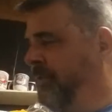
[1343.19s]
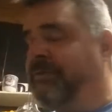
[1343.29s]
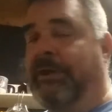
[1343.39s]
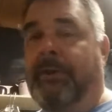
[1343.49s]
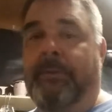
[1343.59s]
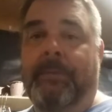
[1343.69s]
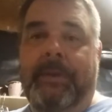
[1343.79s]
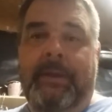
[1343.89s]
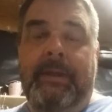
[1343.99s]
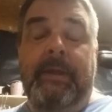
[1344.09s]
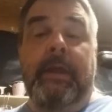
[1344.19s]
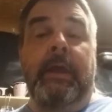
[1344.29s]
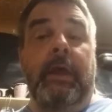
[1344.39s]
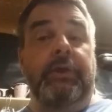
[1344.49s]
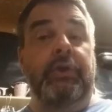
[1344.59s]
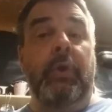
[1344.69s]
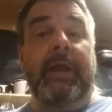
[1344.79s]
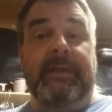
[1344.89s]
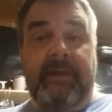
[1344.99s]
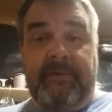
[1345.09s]
So do
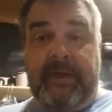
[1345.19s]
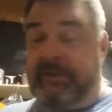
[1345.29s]
I give